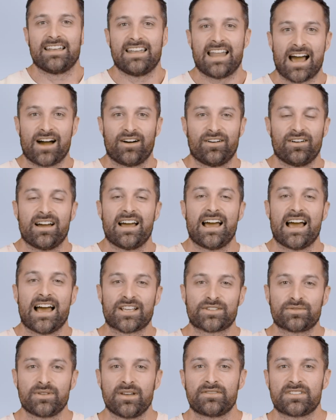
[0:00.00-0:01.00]
Now,
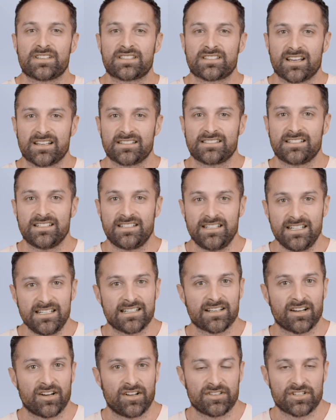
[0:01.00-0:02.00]
as we have discussed in
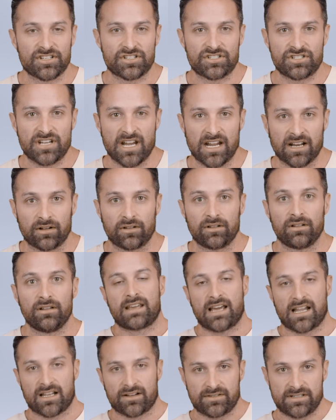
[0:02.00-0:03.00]
detail on this channel,
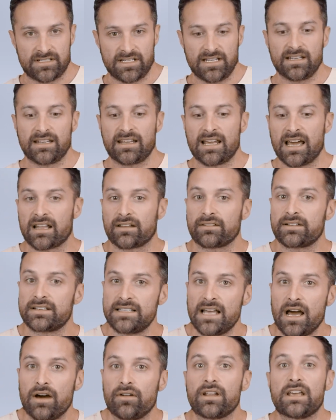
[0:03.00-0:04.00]
calories in,
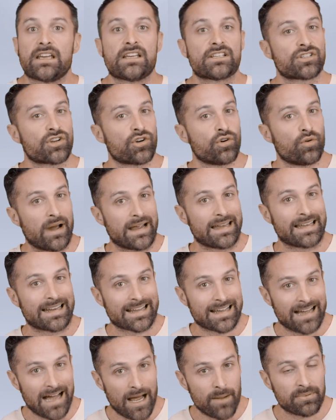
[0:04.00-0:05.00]
calories out is quite
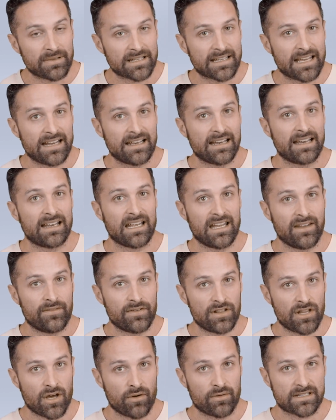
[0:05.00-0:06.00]
complicated,
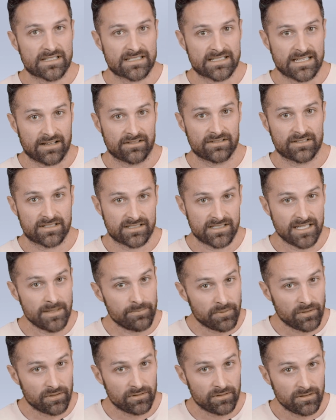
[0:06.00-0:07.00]
even though it sounds
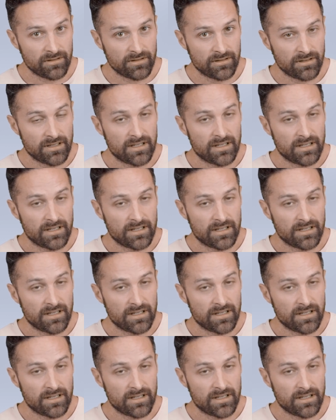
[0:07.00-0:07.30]
simple,